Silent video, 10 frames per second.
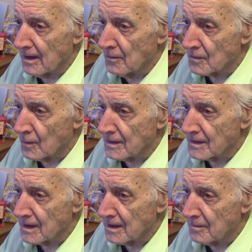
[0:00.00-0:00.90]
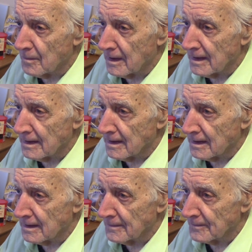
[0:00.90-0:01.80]
it was once said by
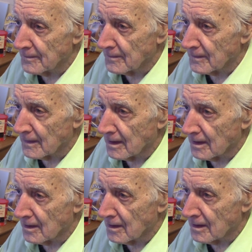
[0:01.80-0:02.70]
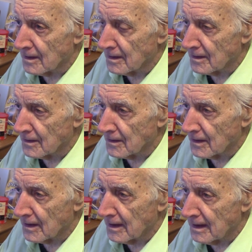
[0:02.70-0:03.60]
uh, uh
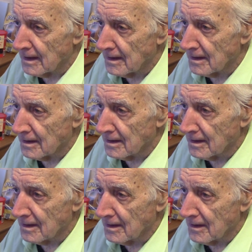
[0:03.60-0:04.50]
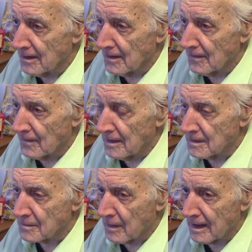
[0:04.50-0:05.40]
a
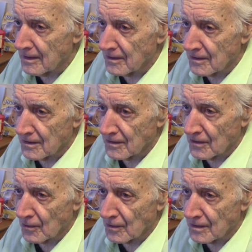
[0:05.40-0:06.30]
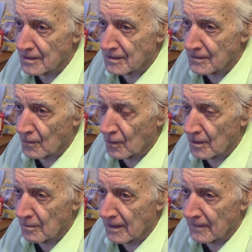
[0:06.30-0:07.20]
famous buyer known as
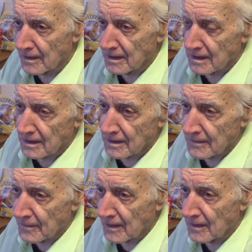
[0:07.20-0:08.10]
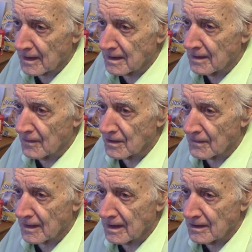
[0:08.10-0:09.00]
Warren Buffett uh, that
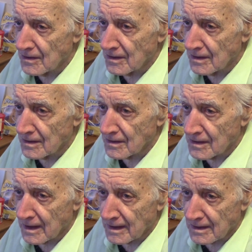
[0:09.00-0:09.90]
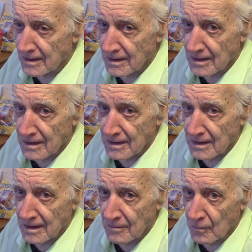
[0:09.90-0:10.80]
diversification is not
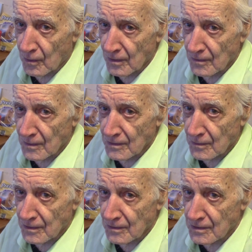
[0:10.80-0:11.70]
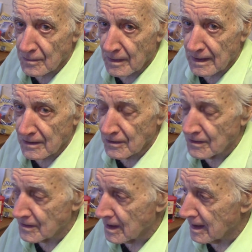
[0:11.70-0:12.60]
important. What you want to do is buy a good
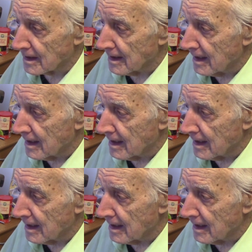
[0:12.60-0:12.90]
stock